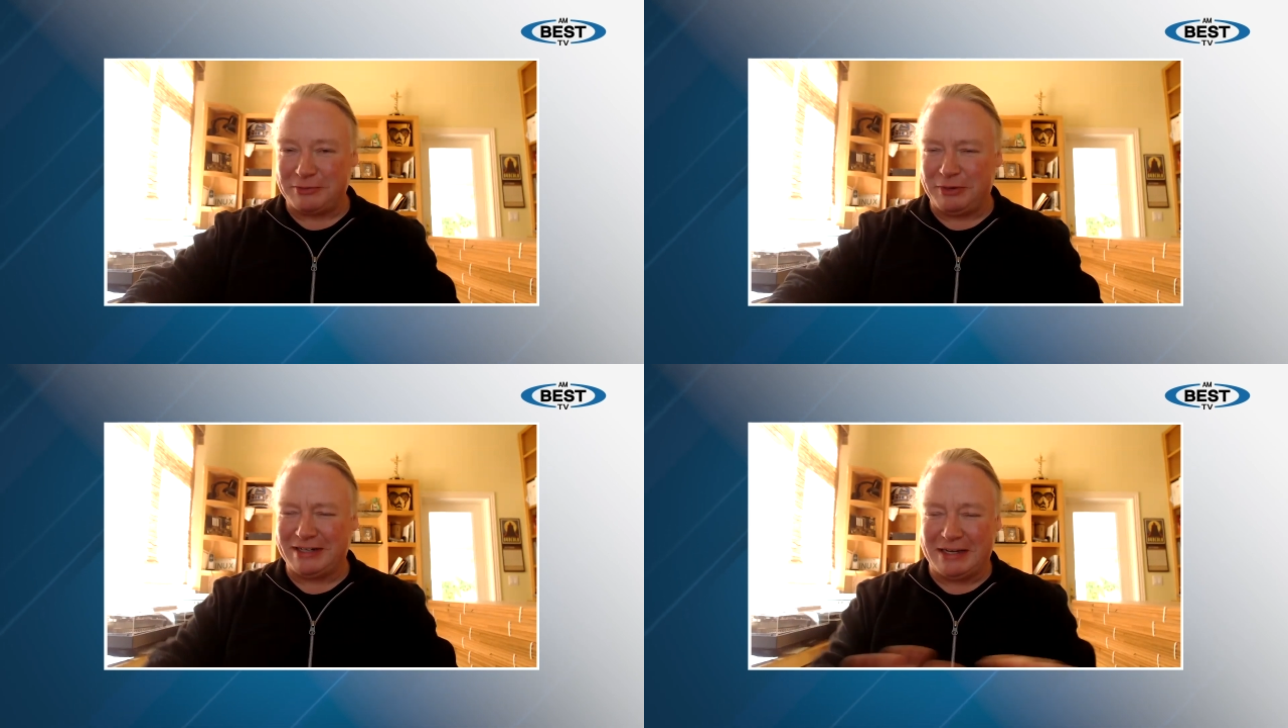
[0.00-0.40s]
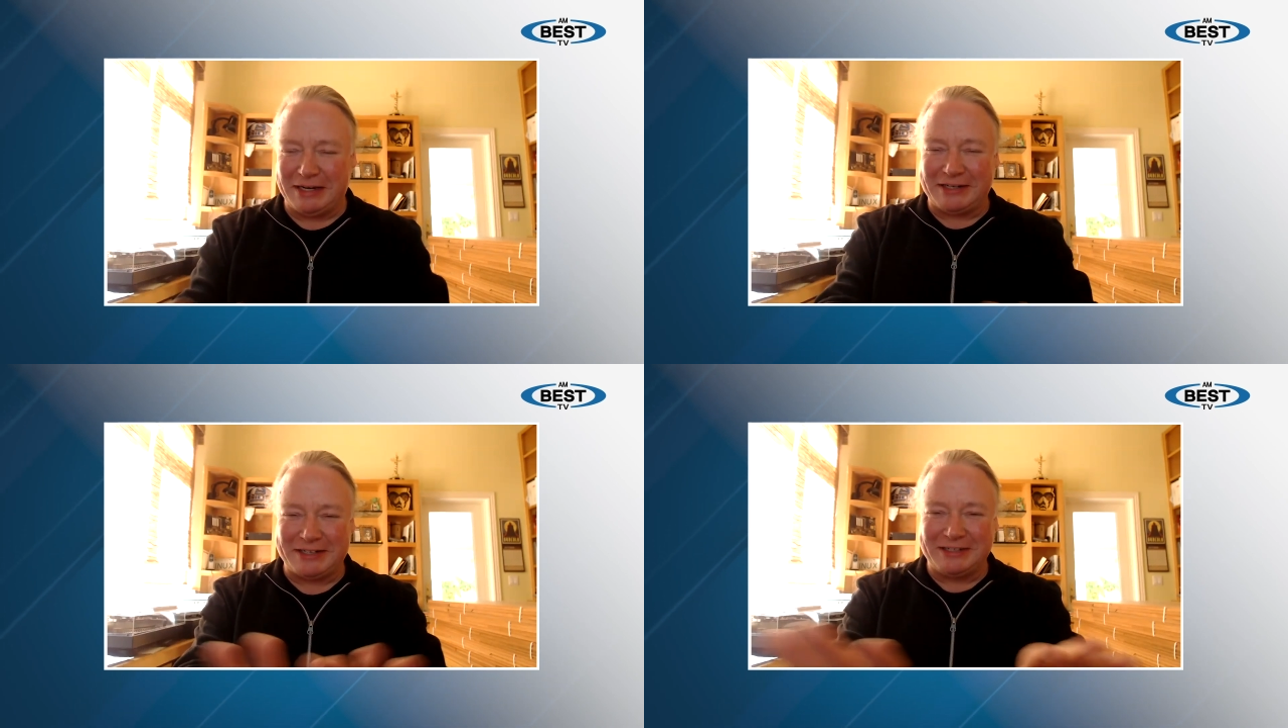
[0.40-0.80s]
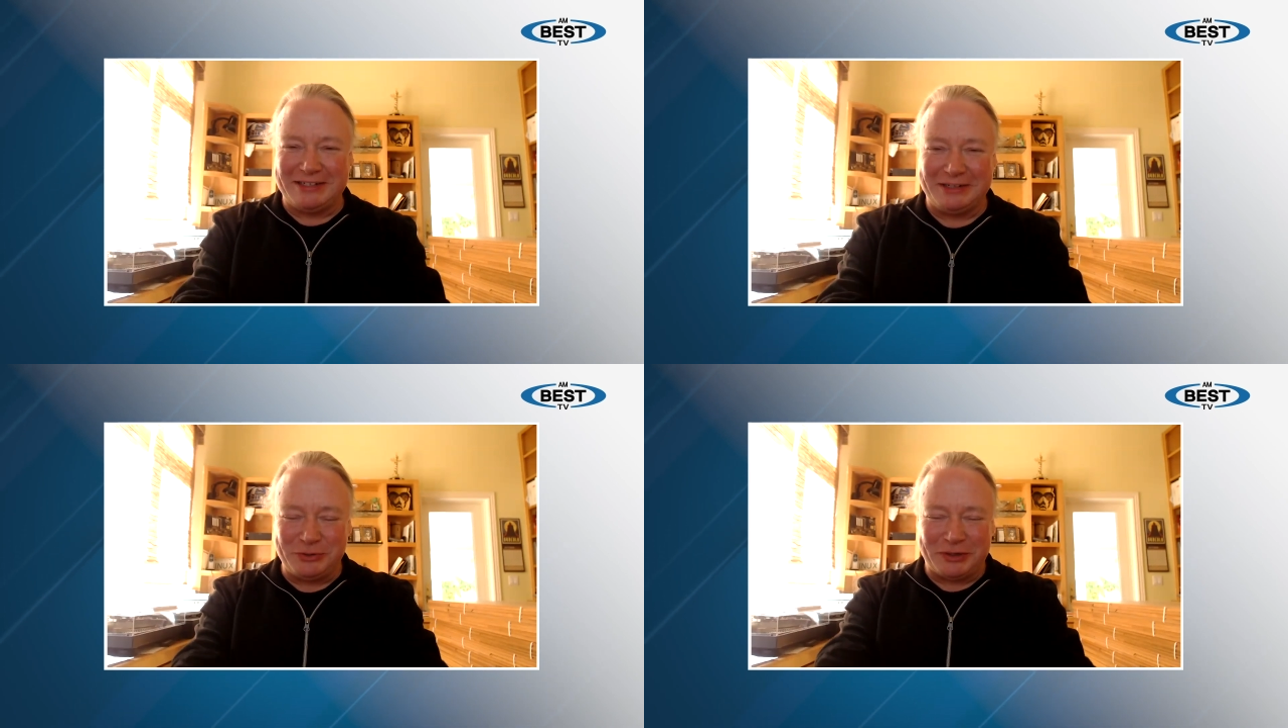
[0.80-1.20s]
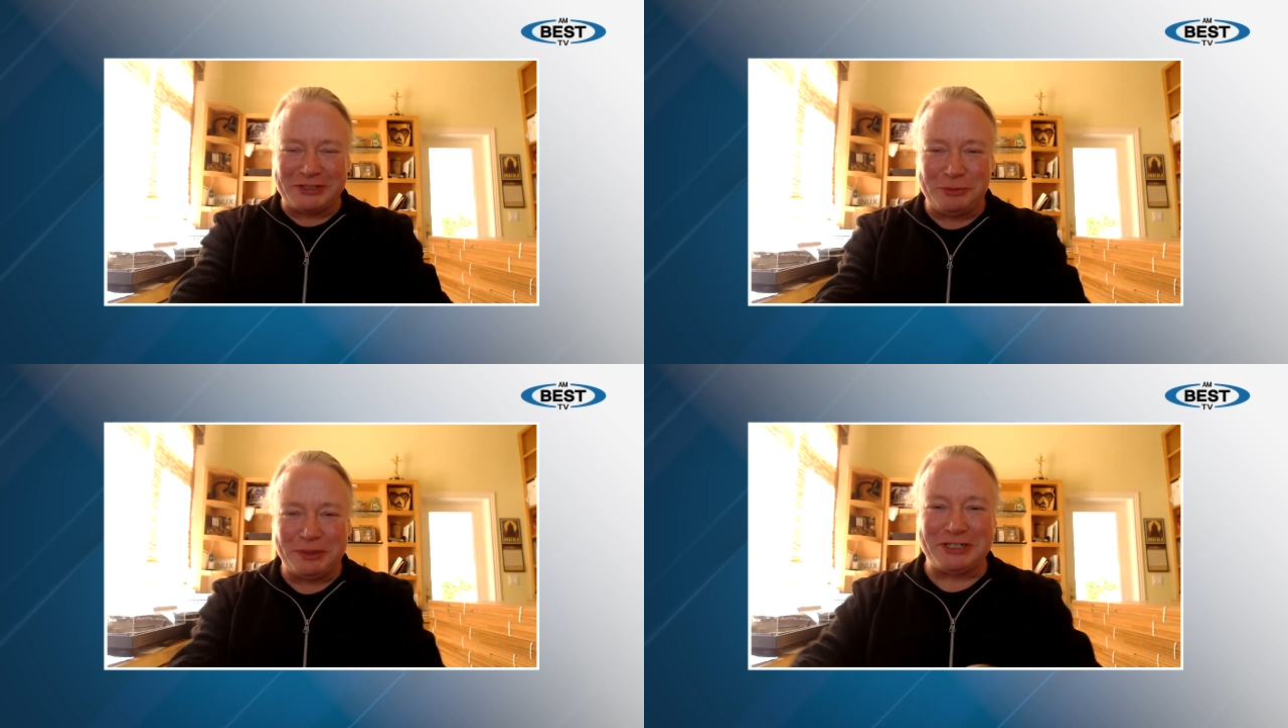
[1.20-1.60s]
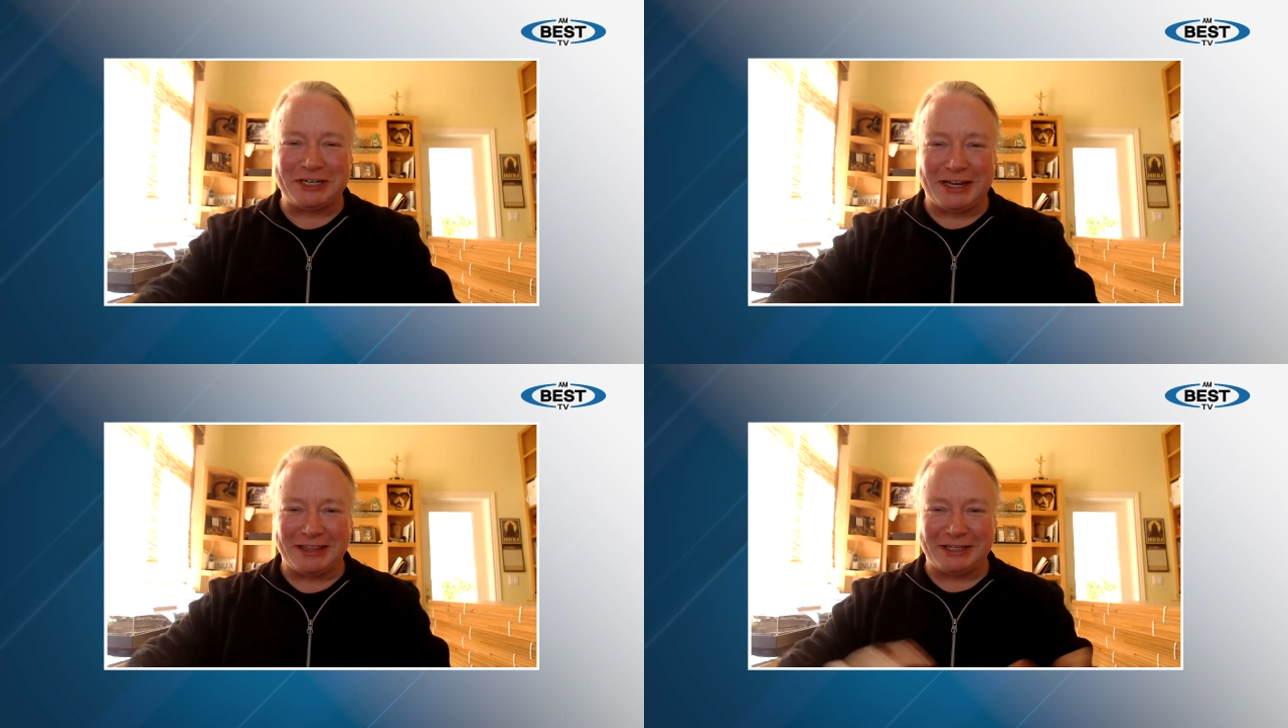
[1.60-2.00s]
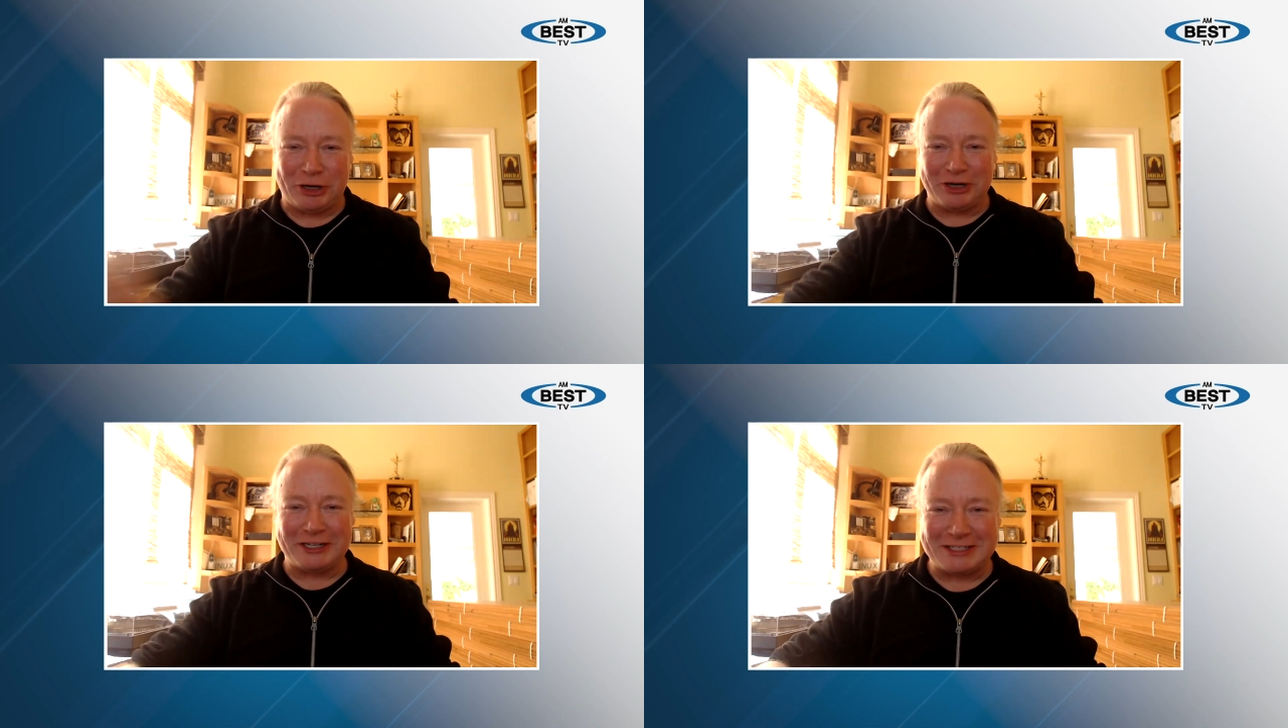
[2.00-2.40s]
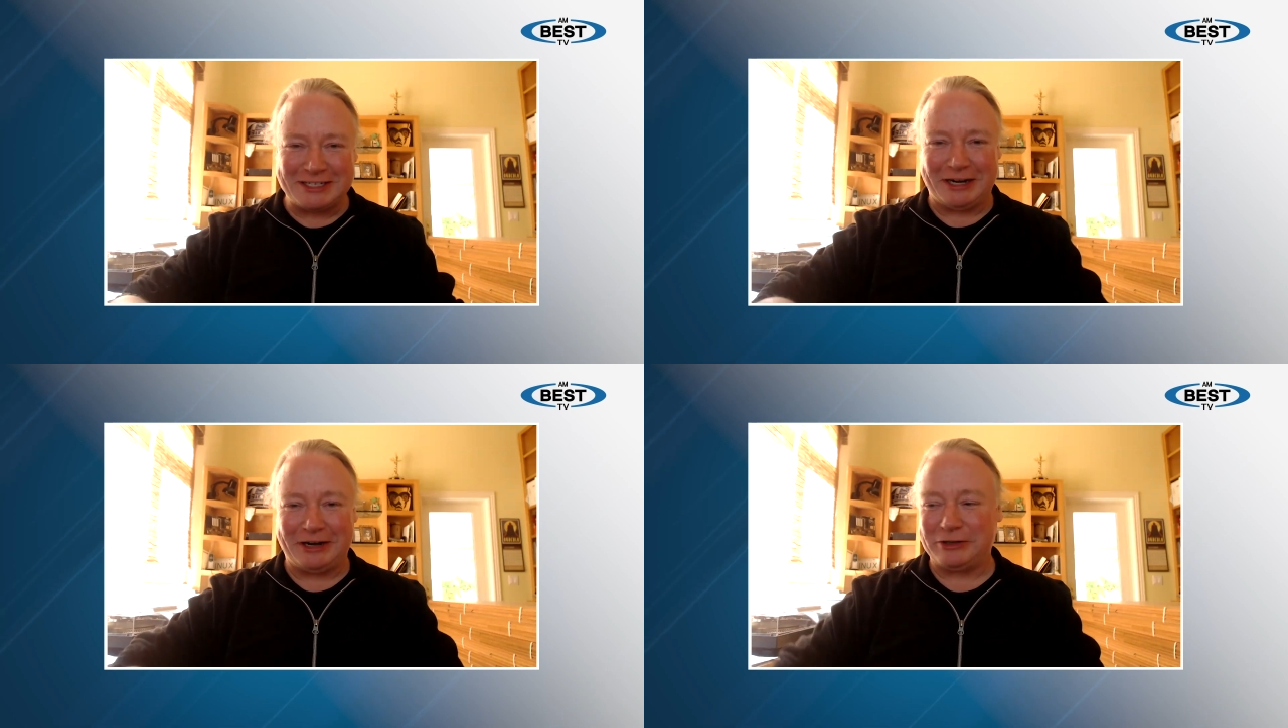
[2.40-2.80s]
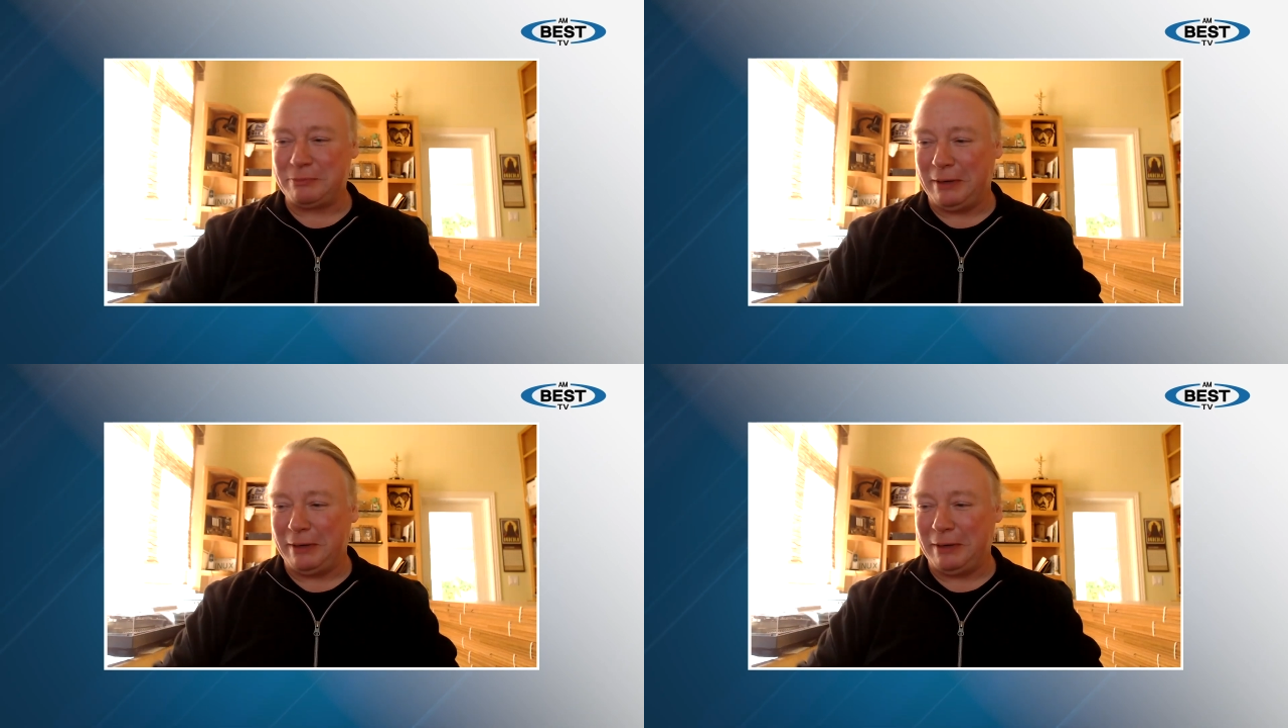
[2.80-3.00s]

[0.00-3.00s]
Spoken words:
and I tend not to dwell too much on like the darkest scenarios,